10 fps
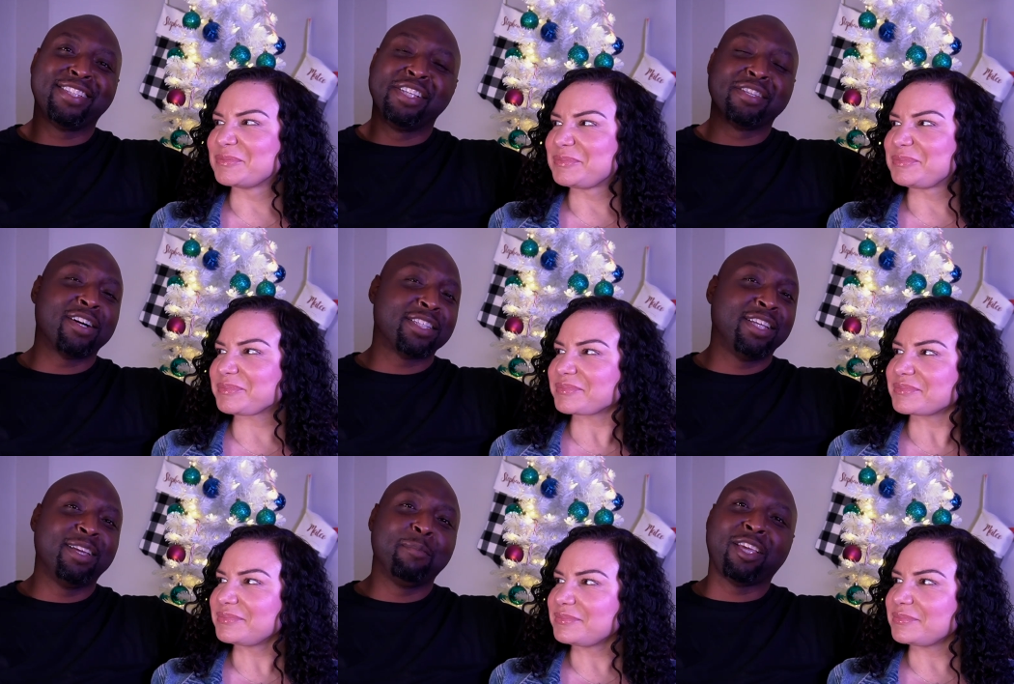Speaker 1: she talked
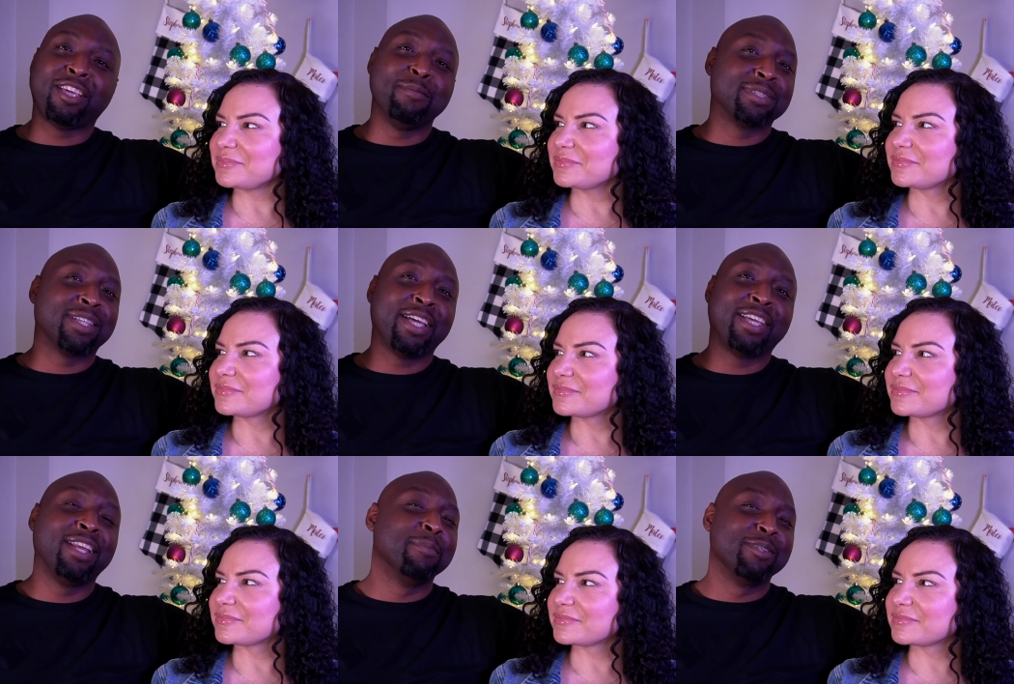to him, and he was
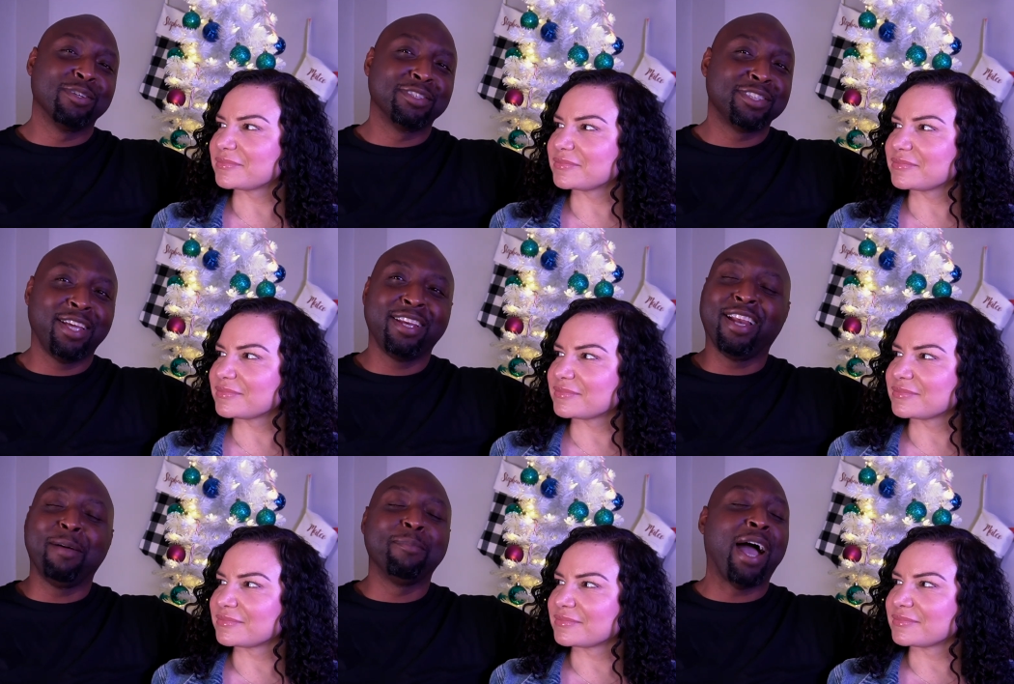like, "Get him a drill set."
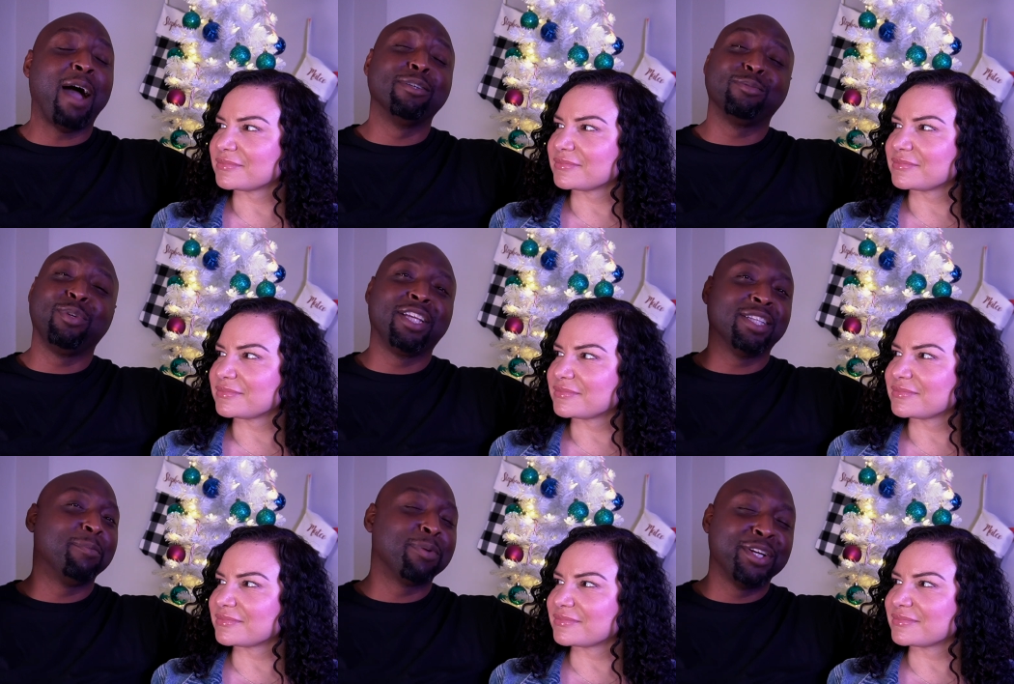And I'm I was weak
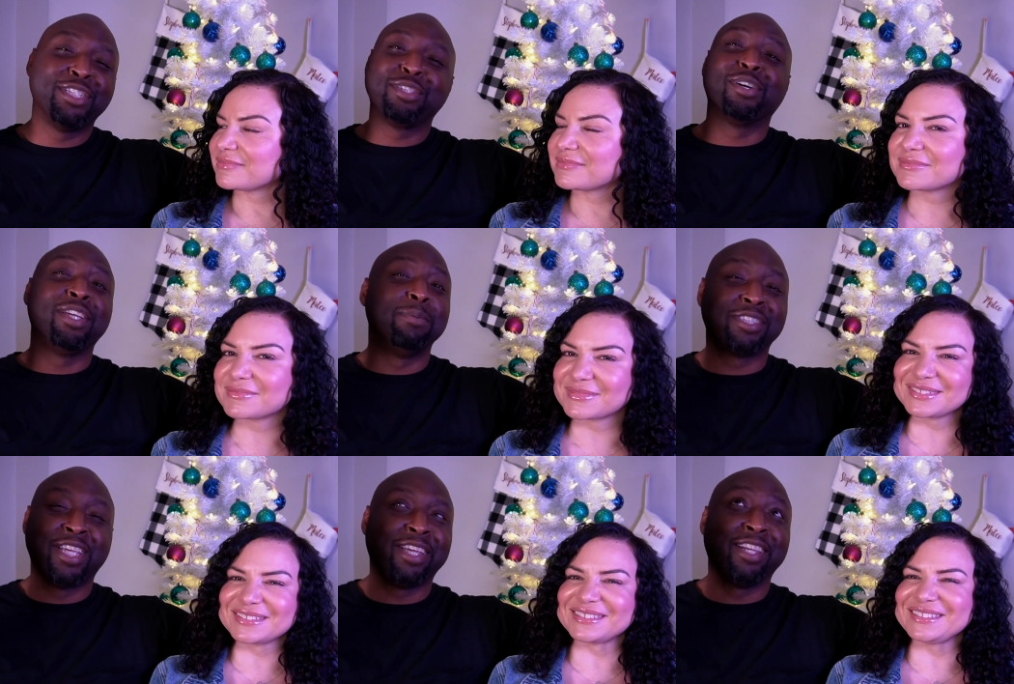because I'm pretty sure he
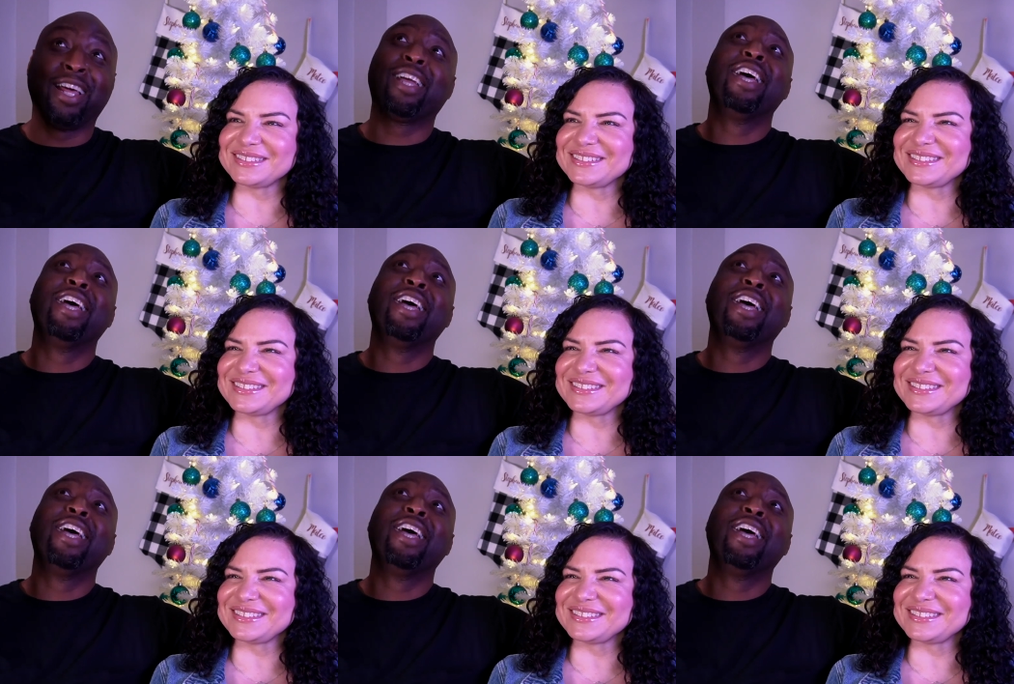was thinking like,